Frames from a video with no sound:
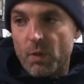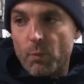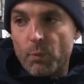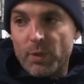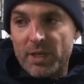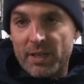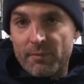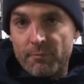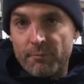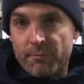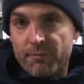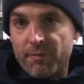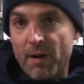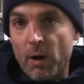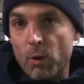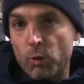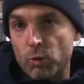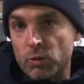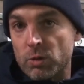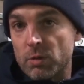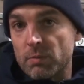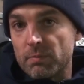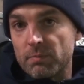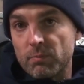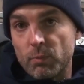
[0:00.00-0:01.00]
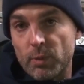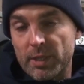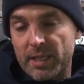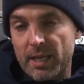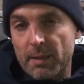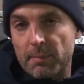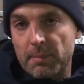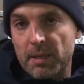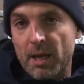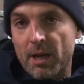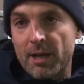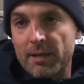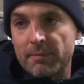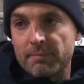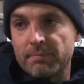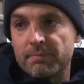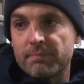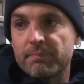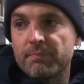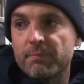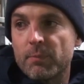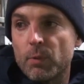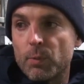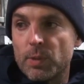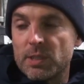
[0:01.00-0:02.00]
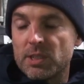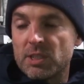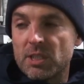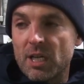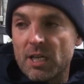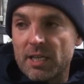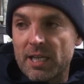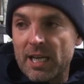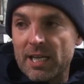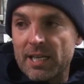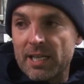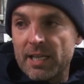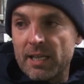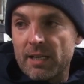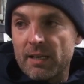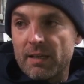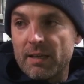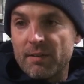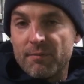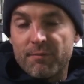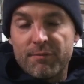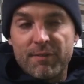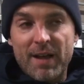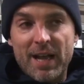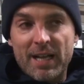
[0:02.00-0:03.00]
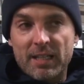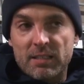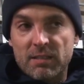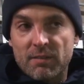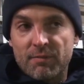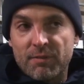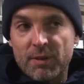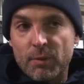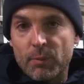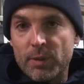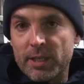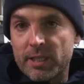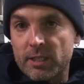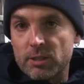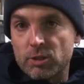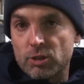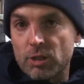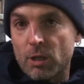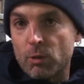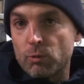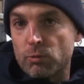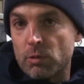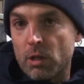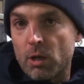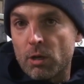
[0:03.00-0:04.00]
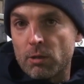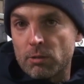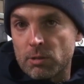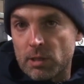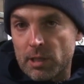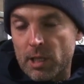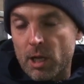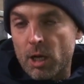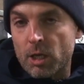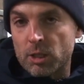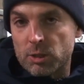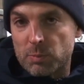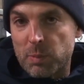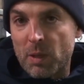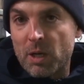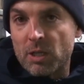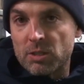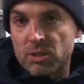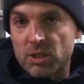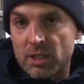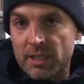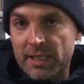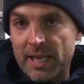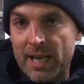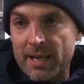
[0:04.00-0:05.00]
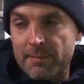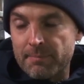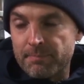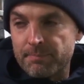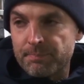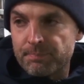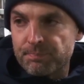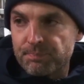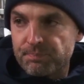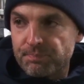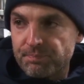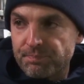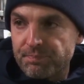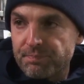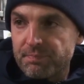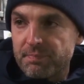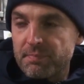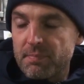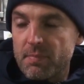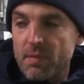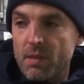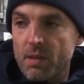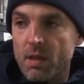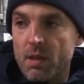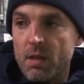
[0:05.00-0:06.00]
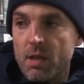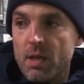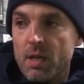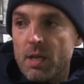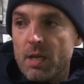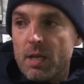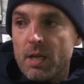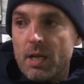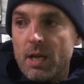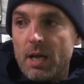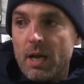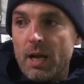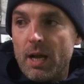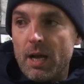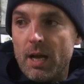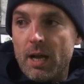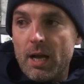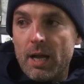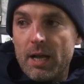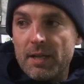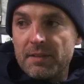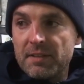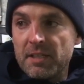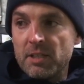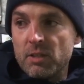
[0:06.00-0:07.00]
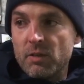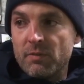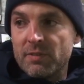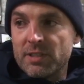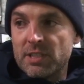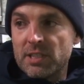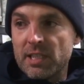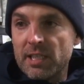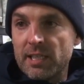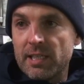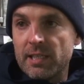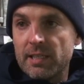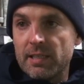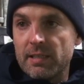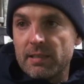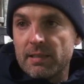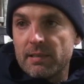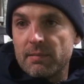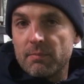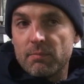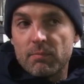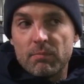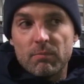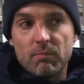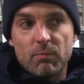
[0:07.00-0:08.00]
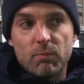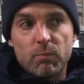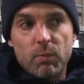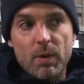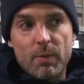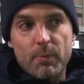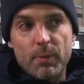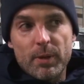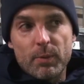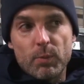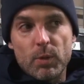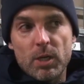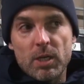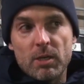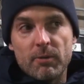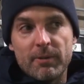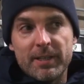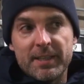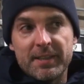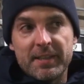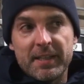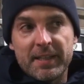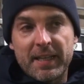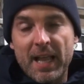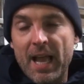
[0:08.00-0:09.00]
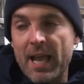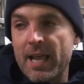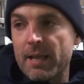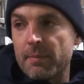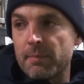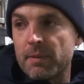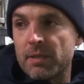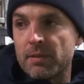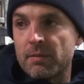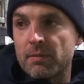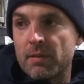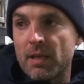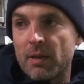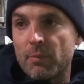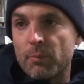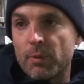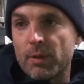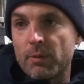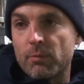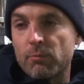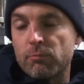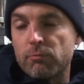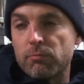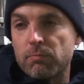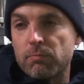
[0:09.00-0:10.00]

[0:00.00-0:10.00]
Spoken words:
We didn't fold, we kept going, we stuck at it. In fact, I think we controlled large parts of the game. And then obviously, when we were in the game and we